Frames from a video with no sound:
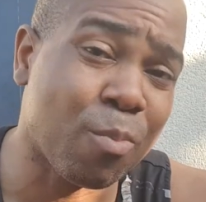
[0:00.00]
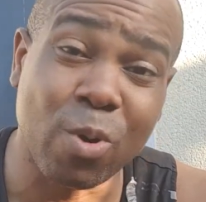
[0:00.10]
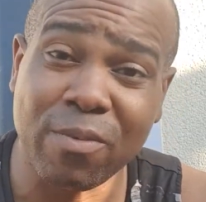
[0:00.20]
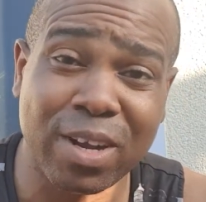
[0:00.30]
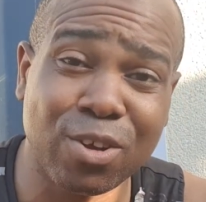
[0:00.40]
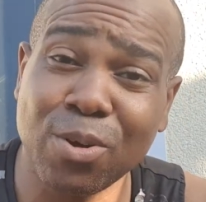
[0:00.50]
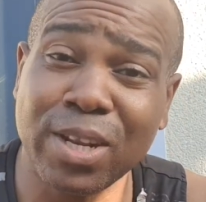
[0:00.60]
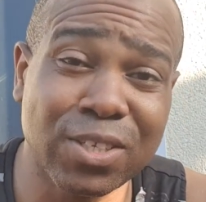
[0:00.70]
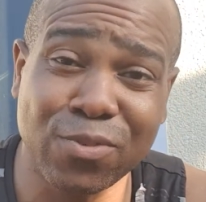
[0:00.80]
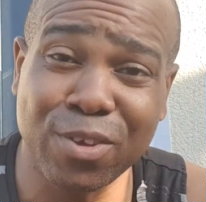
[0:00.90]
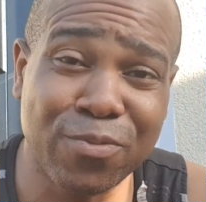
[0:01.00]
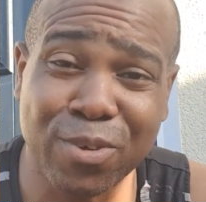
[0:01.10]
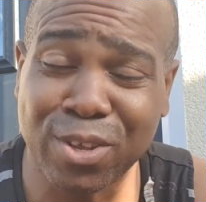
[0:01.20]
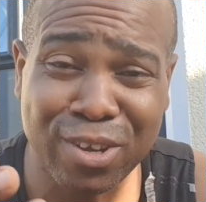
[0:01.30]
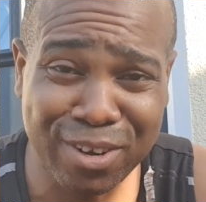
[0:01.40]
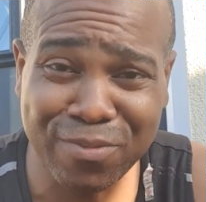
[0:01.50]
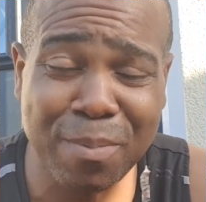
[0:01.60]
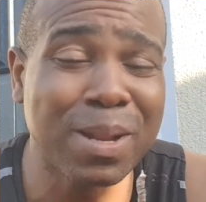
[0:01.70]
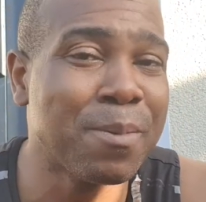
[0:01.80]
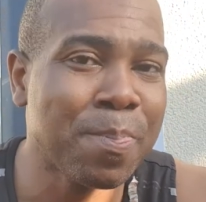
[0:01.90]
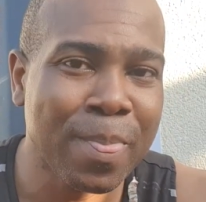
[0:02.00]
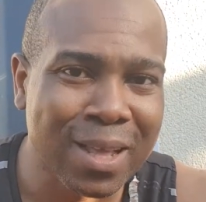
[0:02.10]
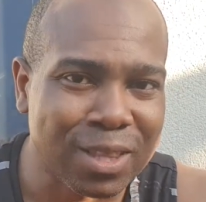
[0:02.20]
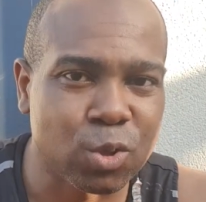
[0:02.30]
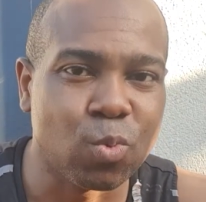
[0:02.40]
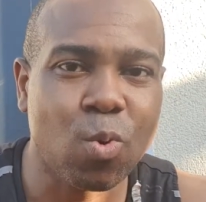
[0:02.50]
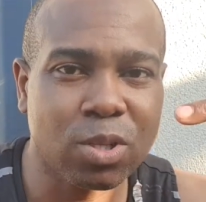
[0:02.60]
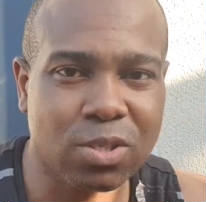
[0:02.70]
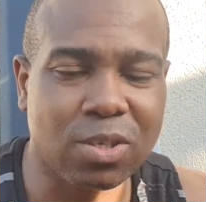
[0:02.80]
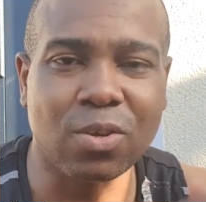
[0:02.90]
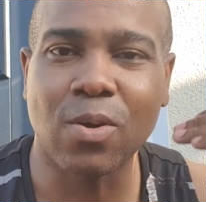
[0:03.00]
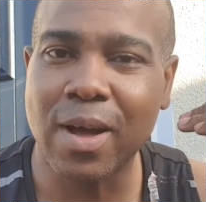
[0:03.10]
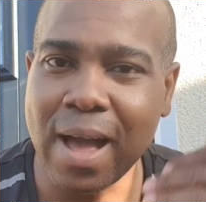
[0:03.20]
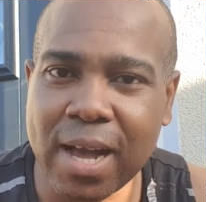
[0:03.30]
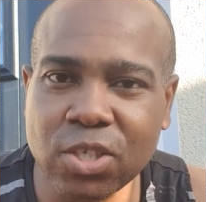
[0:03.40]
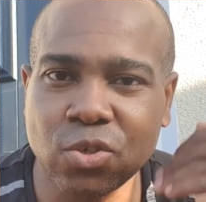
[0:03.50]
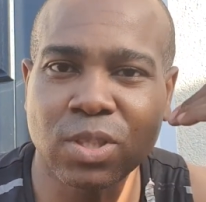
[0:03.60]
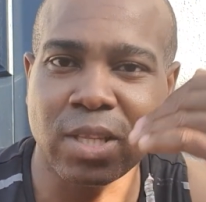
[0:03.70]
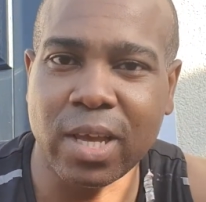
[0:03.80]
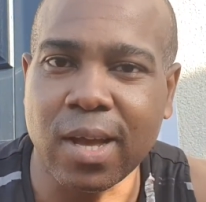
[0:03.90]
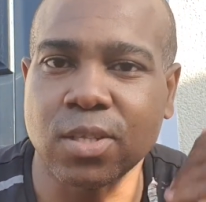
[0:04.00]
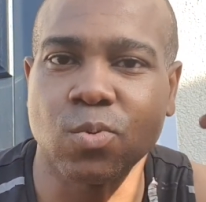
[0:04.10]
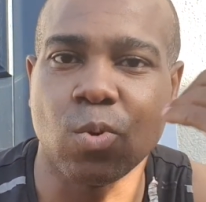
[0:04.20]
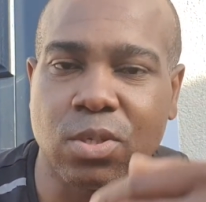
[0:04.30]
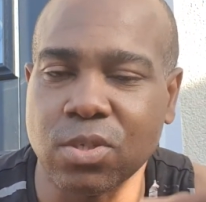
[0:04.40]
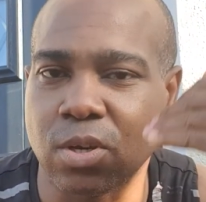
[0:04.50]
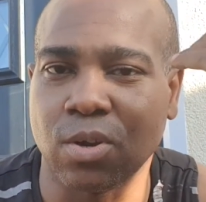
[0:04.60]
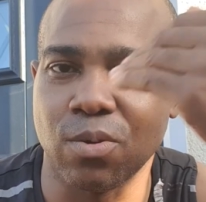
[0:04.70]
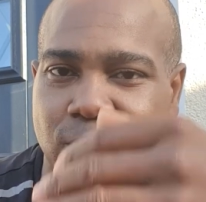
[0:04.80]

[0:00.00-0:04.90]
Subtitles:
Whatever the goal is for you and the family, towards your action taker towards your goal.